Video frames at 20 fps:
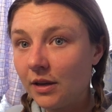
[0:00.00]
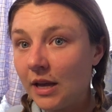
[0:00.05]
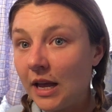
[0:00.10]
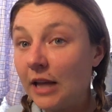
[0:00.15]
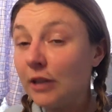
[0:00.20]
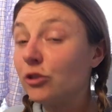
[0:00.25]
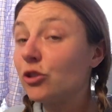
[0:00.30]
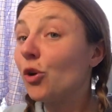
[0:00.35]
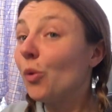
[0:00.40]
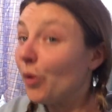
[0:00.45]

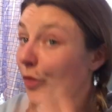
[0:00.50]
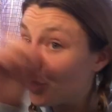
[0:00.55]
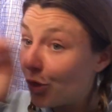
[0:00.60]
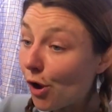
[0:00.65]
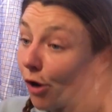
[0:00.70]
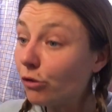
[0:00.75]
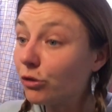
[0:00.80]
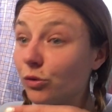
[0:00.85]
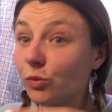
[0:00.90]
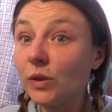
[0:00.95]
And so in
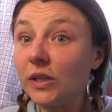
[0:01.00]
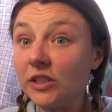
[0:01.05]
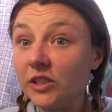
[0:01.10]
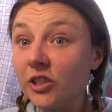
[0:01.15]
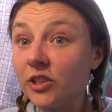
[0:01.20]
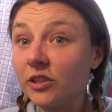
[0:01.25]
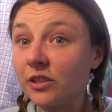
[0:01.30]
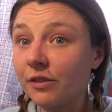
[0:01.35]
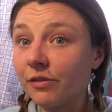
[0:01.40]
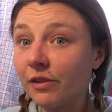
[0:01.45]
those
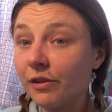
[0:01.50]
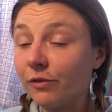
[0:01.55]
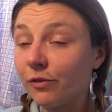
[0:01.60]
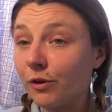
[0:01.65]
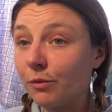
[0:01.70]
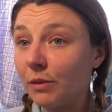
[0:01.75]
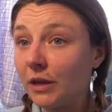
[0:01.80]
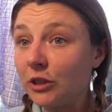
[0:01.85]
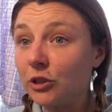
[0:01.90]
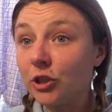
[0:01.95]
regions of
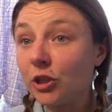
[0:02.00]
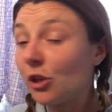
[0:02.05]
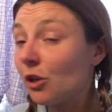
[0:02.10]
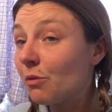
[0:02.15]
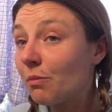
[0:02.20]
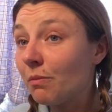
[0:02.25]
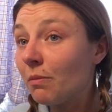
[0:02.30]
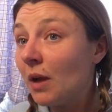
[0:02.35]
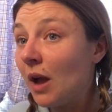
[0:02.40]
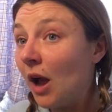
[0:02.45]
information
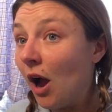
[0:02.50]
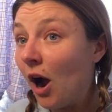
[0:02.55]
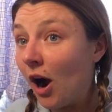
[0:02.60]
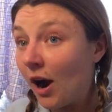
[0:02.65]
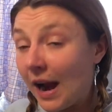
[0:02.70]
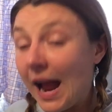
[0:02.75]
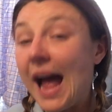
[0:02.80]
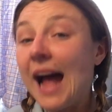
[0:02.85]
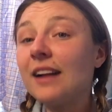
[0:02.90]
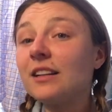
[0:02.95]
you are
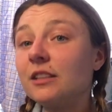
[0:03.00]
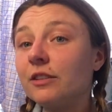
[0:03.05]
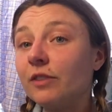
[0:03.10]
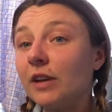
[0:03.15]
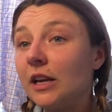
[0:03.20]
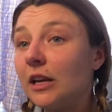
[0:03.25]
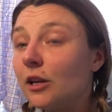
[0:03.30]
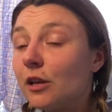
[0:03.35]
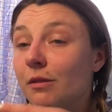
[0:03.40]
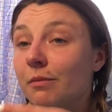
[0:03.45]

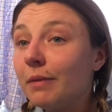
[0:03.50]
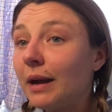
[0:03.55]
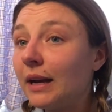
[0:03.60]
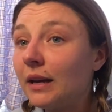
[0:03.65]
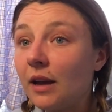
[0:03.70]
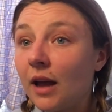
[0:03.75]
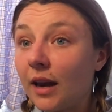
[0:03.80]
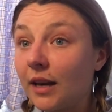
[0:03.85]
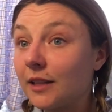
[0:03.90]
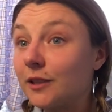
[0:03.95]
activated, you might
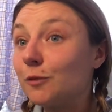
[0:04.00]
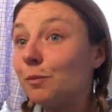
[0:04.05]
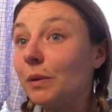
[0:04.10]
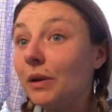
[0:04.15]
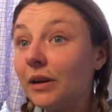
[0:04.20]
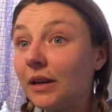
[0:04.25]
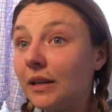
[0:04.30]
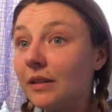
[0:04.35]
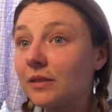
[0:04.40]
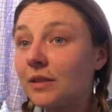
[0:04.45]
not
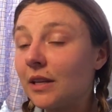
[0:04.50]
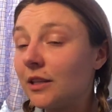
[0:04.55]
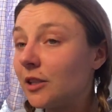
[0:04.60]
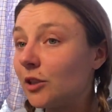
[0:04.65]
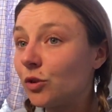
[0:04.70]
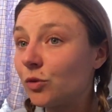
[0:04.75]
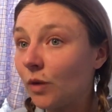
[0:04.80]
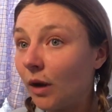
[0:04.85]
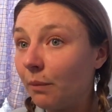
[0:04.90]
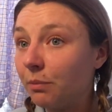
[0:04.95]
experience that
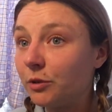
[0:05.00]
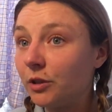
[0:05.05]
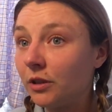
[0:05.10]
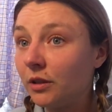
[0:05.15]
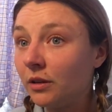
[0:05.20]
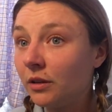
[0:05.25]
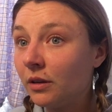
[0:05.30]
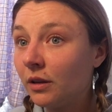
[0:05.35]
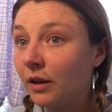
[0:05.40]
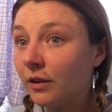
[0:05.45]

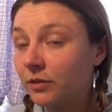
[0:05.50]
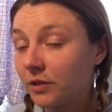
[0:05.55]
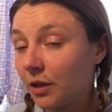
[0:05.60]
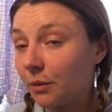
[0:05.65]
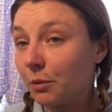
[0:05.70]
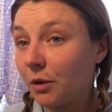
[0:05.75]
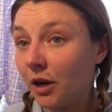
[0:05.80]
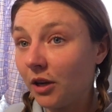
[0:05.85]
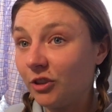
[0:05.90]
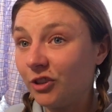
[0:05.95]
disruption of
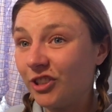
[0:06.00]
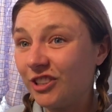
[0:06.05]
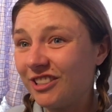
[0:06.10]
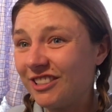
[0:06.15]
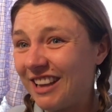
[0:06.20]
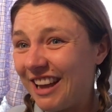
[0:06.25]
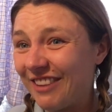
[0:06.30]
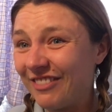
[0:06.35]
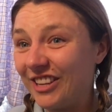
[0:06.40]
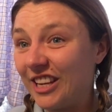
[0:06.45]
subconscious
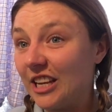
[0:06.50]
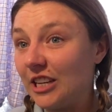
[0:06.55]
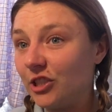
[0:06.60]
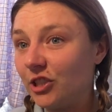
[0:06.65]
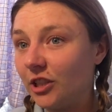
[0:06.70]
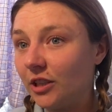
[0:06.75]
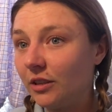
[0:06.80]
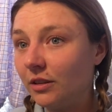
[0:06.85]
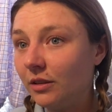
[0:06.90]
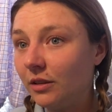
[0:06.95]

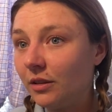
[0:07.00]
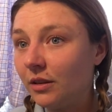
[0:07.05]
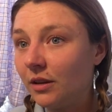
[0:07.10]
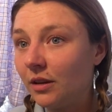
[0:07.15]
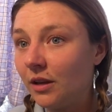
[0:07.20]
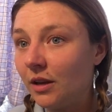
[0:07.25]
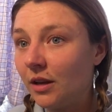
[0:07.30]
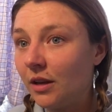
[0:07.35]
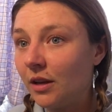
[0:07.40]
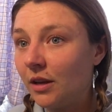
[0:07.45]
navigation.
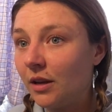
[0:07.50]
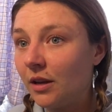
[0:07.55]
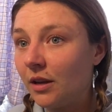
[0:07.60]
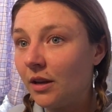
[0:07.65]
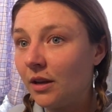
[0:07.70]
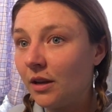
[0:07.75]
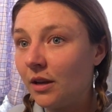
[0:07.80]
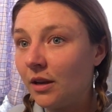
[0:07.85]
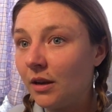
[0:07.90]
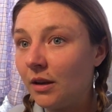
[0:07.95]

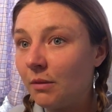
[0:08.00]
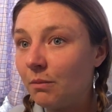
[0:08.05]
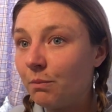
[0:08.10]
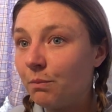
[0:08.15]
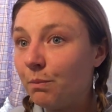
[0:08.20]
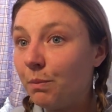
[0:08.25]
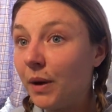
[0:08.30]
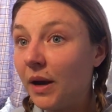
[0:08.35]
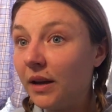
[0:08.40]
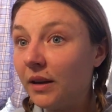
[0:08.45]

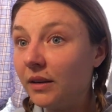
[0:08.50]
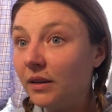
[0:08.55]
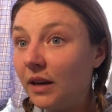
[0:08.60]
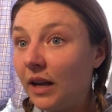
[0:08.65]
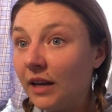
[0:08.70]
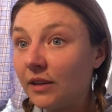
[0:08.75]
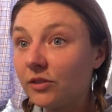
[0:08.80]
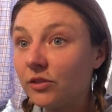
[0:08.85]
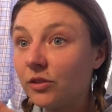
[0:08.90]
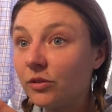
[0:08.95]
But
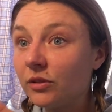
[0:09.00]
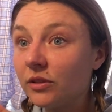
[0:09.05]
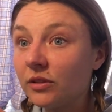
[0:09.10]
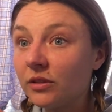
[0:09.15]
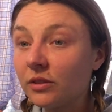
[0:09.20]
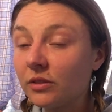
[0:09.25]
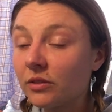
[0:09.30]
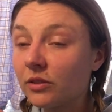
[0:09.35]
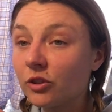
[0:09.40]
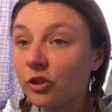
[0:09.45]
as soon as
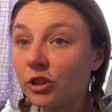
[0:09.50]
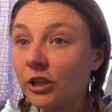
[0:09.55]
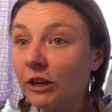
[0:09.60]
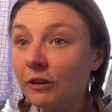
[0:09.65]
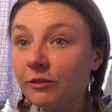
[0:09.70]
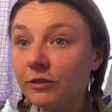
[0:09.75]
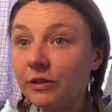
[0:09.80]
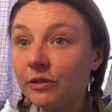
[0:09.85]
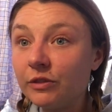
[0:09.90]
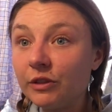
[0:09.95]
there's a
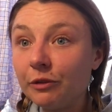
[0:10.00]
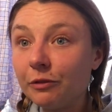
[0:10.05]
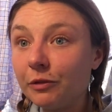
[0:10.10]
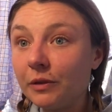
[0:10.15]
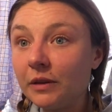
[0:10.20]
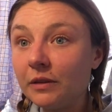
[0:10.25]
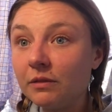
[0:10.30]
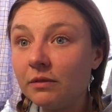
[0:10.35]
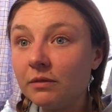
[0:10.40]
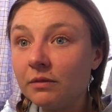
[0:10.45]
shift of
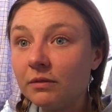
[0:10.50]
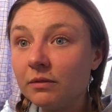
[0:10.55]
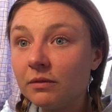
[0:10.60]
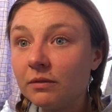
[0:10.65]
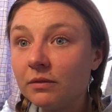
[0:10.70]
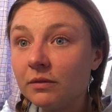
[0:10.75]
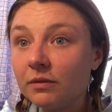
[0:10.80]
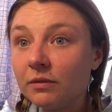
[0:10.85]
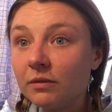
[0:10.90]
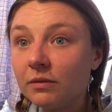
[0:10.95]
different
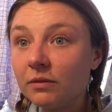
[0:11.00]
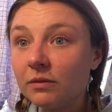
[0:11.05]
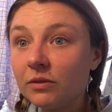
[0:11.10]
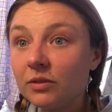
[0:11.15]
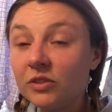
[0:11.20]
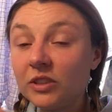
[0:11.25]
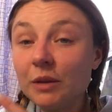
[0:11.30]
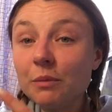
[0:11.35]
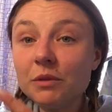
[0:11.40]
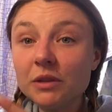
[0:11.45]

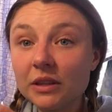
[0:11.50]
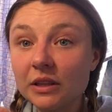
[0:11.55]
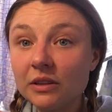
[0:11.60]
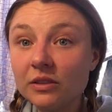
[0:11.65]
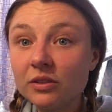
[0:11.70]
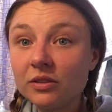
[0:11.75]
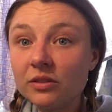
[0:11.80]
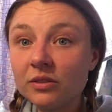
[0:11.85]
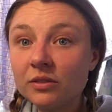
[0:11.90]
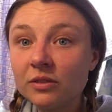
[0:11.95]

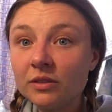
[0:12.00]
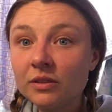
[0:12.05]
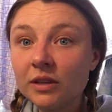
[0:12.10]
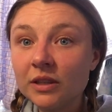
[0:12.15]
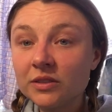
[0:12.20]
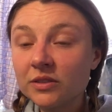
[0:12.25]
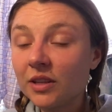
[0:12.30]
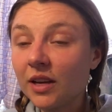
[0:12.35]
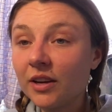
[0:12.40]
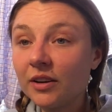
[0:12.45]
stimulus,
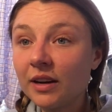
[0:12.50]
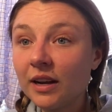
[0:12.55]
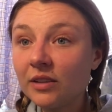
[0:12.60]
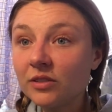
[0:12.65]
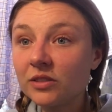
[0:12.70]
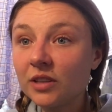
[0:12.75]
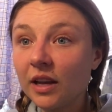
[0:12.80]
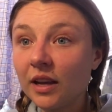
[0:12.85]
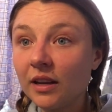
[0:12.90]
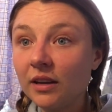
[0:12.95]
inside or
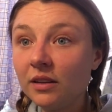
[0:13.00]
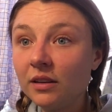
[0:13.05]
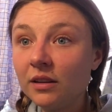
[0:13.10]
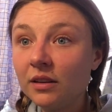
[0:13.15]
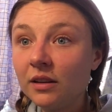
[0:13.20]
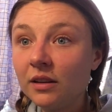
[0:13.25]
outside,